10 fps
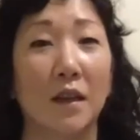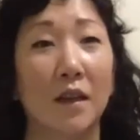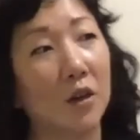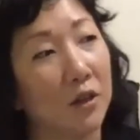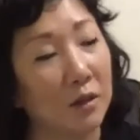
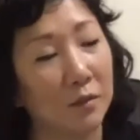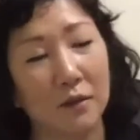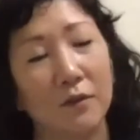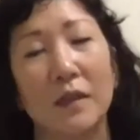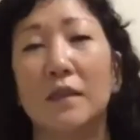Are you going to be the
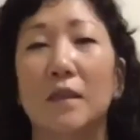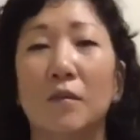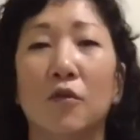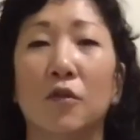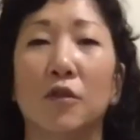victim,
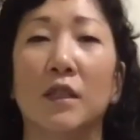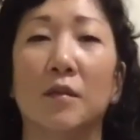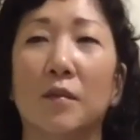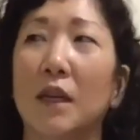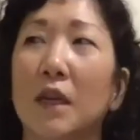or are you going
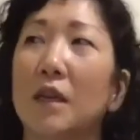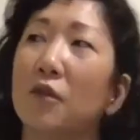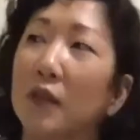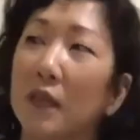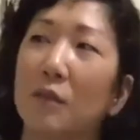to
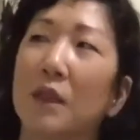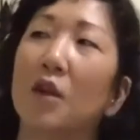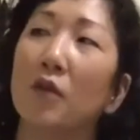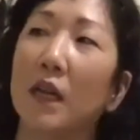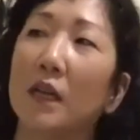look at it and be like,
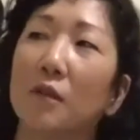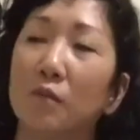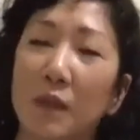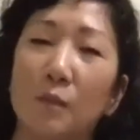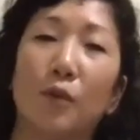okay, so I'm
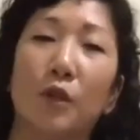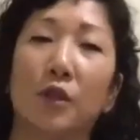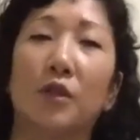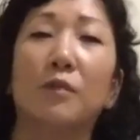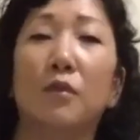being
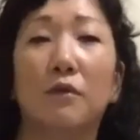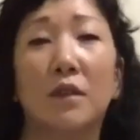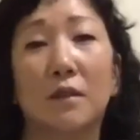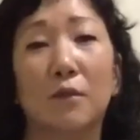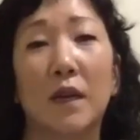pushed to move
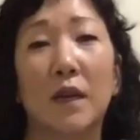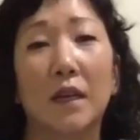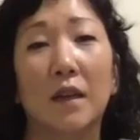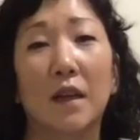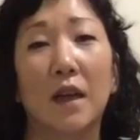this way.